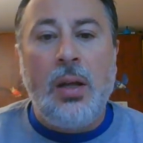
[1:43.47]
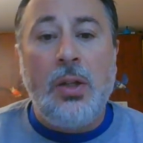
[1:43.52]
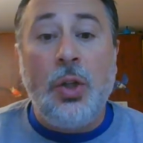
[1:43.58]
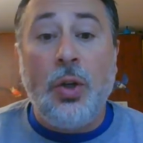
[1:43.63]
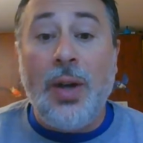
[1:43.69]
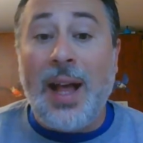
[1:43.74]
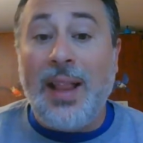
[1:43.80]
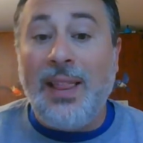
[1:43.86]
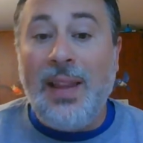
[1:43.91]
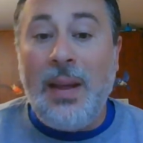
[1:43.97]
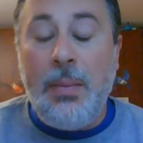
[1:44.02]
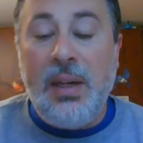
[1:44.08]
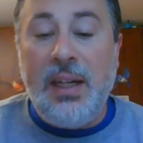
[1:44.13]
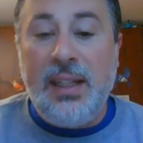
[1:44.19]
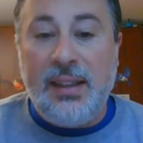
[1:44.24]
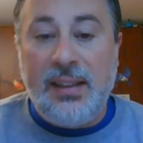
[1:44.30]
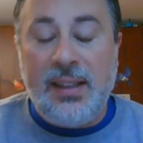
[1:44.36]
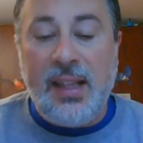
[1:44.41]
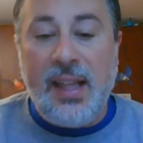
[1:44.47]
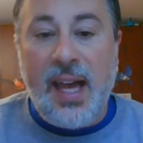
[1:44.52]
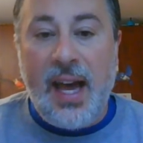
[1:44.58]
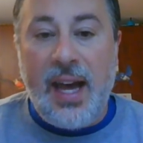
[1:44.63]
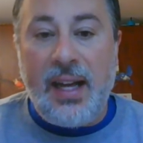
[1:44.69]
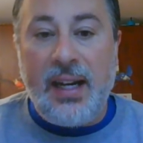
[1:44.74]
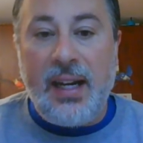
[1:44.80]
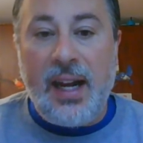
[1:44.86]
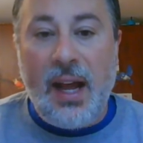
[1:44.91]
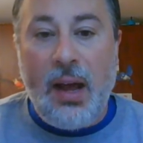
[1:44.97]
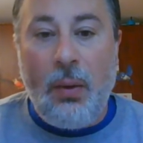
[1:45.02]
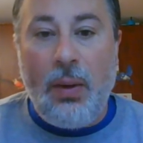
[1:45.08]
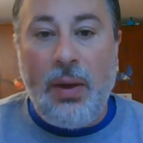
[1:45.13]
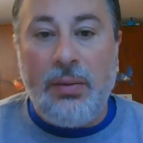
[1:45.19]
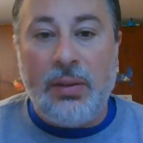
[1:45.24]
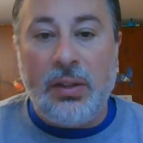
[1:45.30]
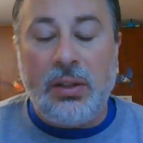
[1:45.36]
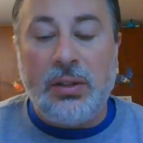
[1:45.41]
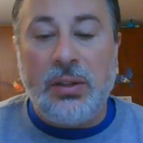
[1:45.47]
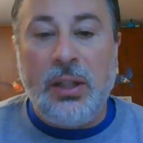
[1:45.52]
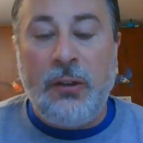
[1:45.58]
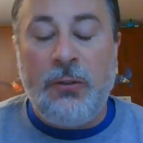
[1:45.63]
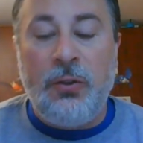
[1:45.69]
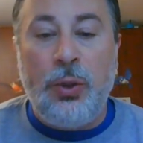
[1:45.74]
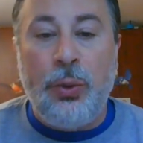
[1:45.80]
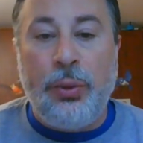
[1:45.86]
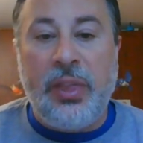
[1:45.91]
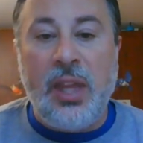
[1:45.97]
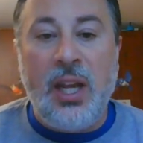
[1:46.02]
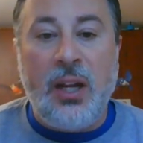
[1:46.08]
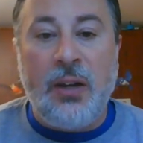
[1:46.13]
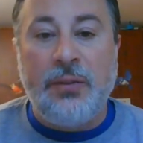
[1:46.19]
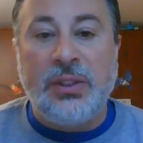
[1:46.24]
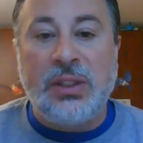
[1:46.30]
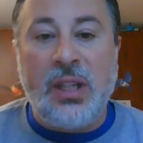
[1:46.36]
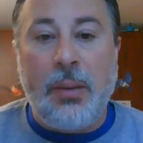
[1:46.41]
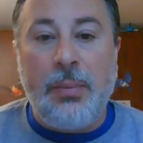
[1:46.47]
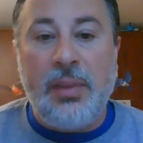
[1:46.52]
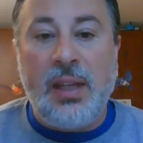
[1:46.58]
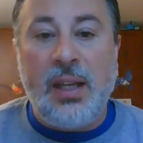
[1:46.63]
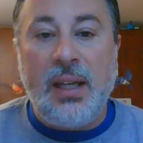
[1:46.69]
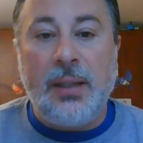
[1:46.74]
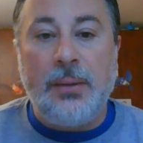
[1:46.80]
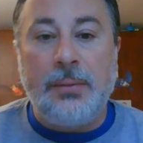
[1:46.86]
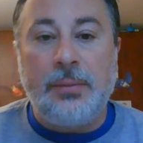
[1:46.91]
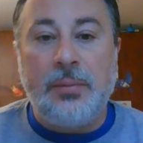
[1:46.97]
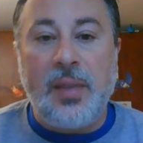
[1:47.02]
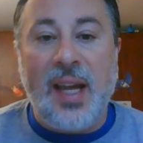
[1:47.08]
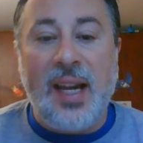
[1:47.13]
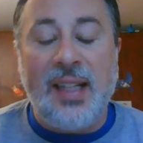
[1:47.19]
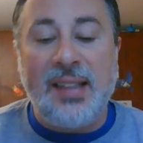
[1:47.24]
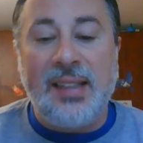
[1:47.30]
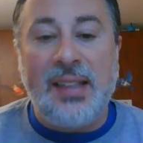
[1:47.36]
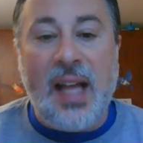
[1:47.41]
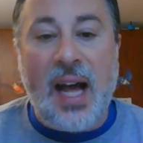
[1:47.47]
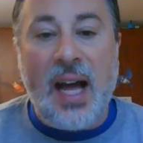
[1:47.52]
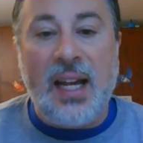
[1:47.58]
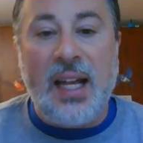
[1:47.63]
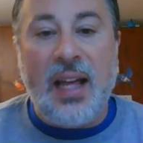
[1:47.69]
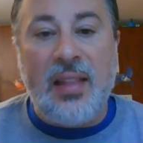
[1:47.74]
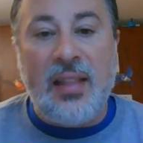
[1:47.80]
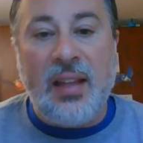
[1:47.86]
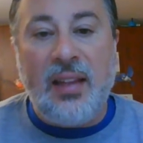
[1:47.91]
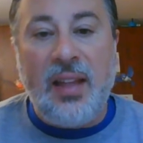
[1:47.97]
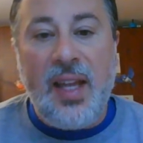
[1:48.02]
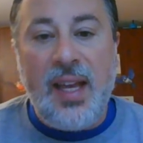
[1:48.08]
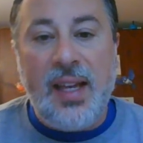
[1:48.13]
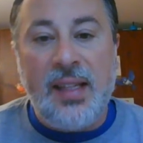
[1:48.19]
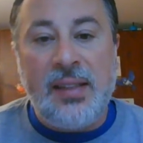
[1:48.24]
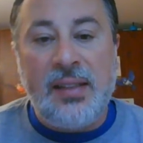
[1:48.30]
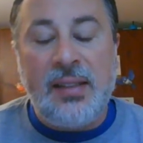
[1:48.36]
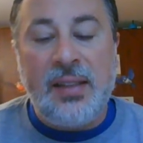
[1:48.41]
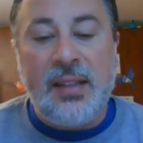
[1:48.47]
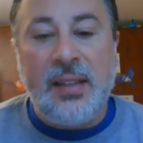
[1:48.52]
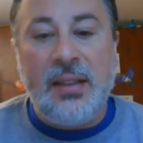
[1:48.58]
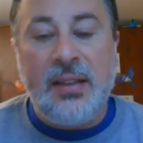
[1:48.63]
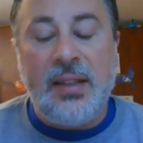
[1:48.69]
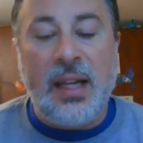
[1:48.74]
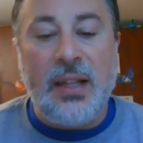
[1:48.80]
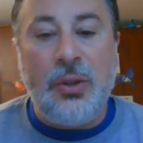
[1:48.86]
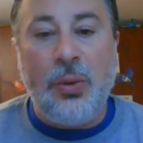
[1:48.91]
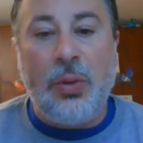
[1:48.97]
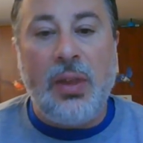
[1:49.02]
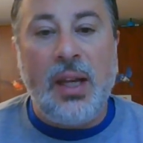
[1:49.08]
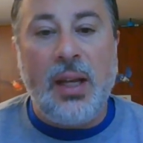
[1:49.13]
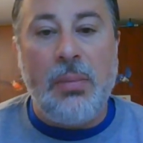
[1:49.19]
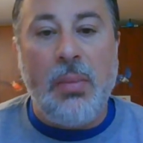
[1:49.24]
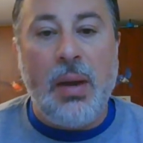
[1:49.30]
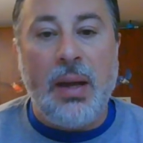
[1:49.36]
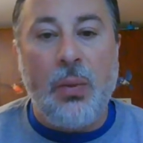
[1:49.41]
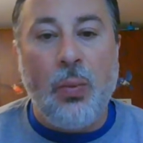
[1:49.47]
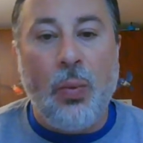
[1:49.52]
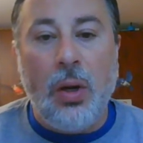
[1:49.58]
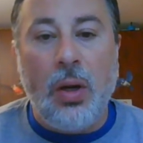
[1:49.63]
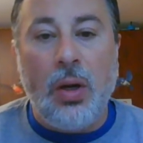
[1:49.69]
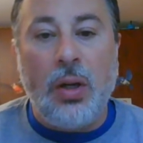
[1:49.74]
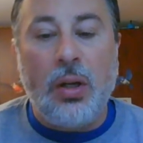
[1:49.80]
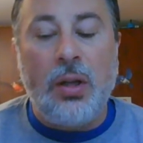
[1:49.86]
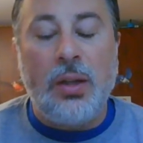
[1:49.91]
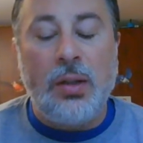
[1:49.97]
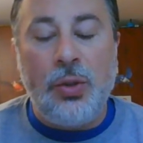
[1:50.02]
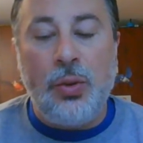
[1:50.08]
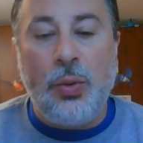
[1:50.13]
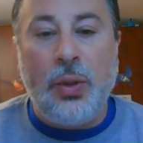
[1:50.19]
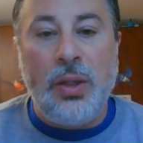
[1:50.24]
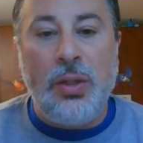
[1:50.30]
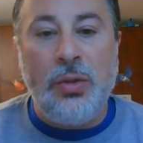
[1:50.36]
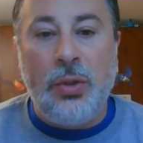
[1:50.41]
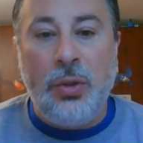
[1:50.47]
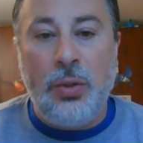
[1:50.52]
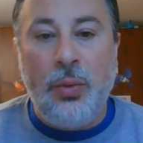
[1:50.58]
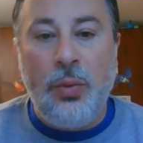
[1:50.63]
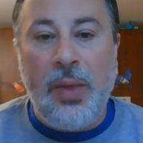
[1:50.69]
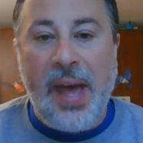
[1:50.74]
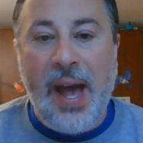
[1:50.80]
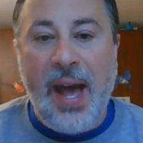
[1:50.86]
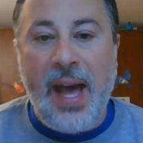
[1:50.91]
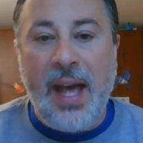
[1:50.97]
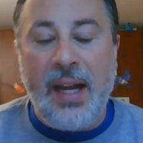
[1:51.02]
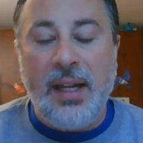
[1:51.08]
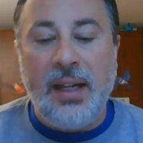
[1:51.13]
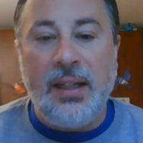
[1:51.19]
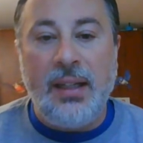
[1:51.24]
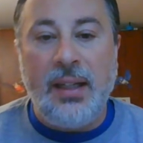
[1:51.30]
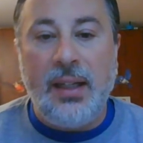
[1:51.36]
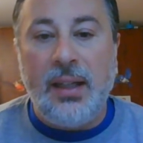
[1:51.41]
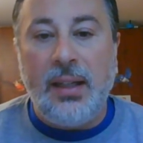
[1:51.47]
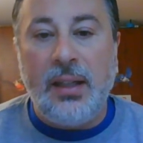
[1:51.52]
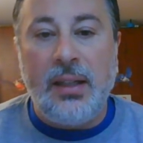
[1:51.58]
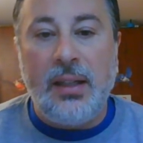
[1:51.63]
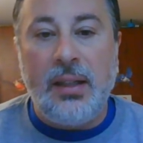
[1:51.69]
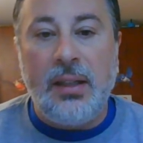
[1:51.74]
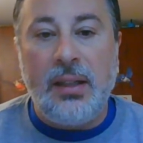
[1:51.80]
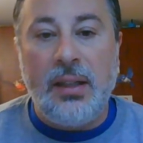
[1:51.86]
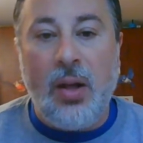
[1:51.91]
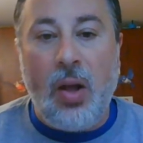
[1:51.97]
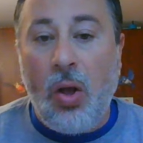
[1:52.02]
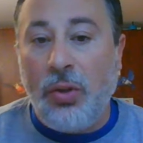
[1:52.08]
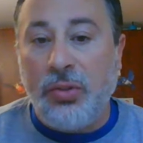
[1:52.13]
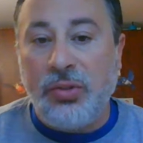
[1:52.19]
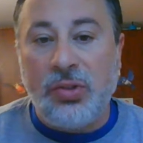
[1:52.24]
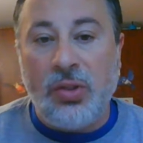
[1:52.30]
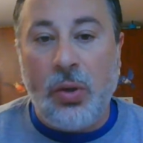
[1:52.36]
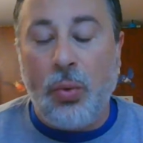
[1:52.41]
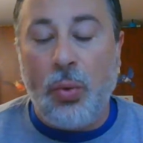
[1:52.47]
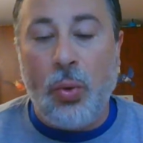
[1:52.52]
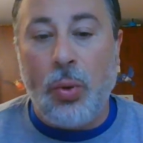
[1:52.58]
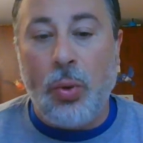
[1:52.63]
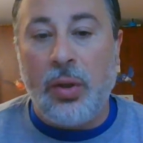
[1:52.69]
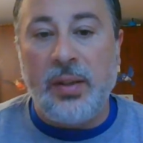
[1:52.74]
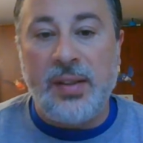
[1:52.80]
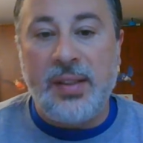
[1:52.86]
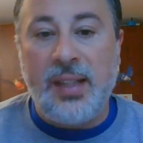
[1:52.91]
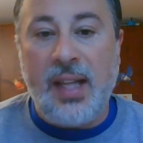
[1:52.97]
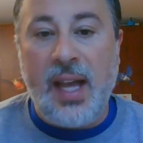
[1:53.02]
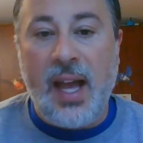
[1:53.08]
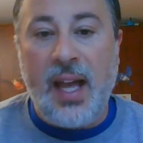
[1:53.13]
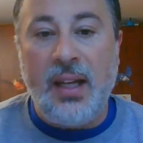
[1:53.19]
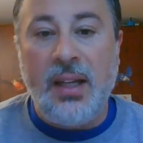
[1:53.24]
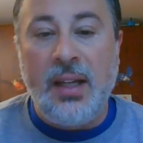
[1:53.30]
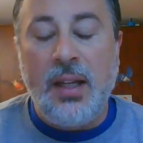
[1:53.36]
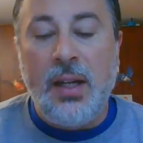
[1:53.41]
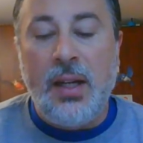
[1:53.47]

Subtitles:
You're not limited to that, however. If you think of something that is not on the list that you think might work, you can do that also or instead.